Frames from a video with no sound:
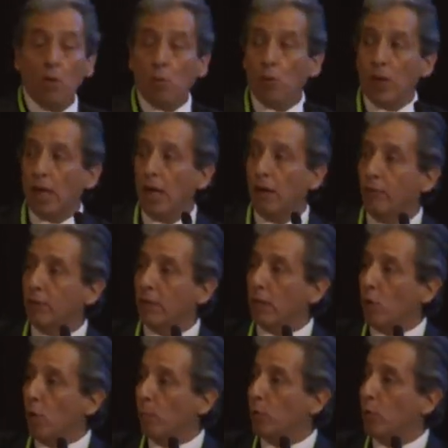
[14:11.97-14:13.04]
We have the
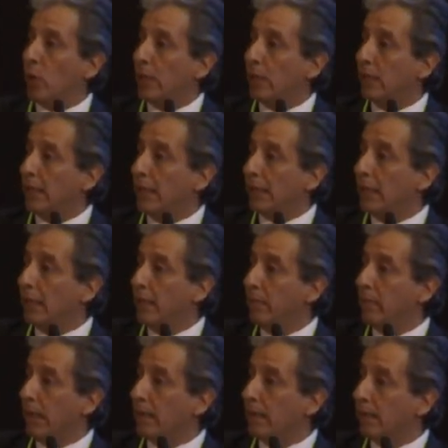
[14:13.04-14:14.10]
COP20 in
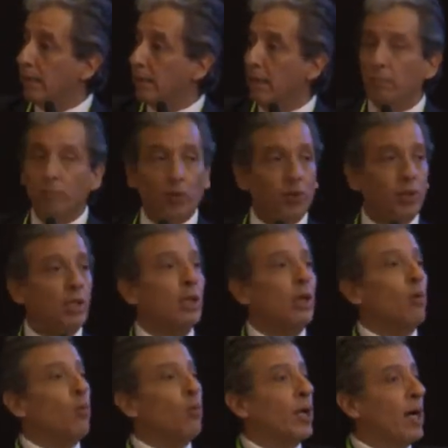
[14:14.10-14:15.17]
Lima in December.
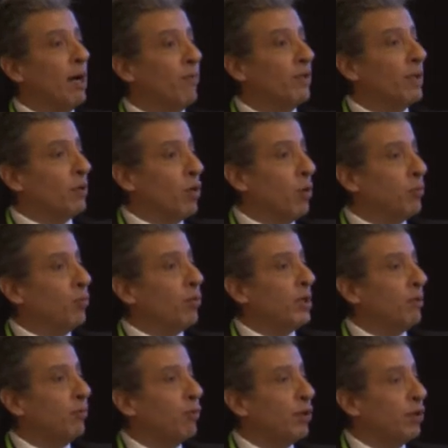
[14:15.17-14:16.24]
We have the
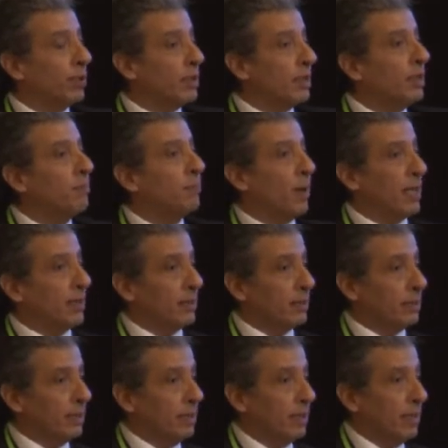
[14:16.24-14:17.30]
COP21 in
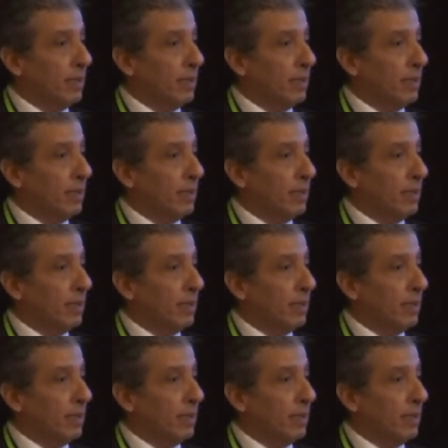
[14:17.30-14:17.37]
Paris.